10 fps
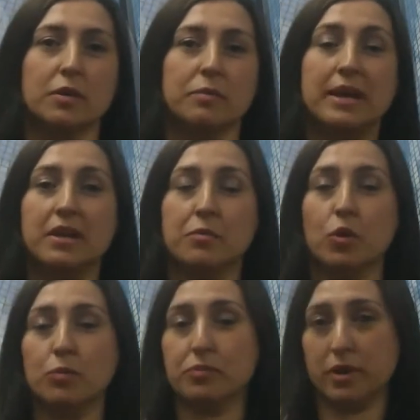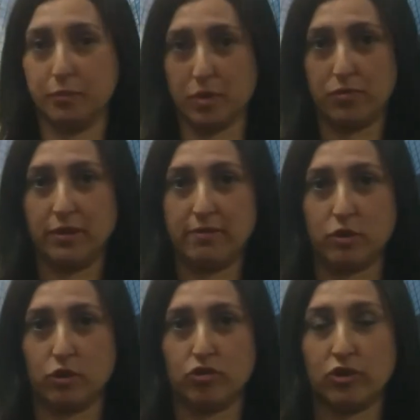mainly on primary
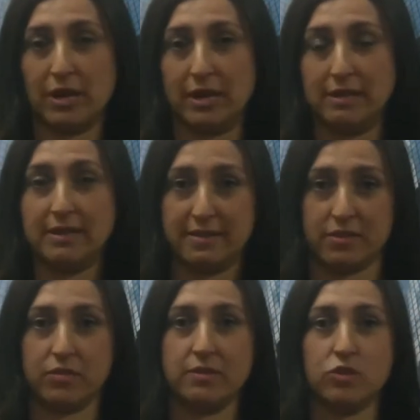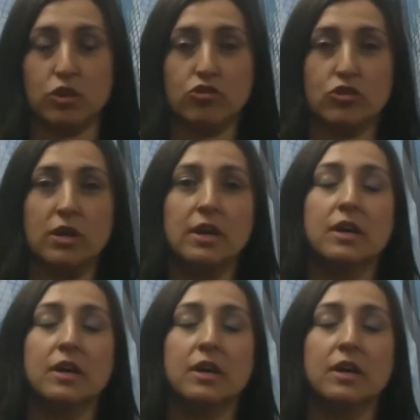research and desk research.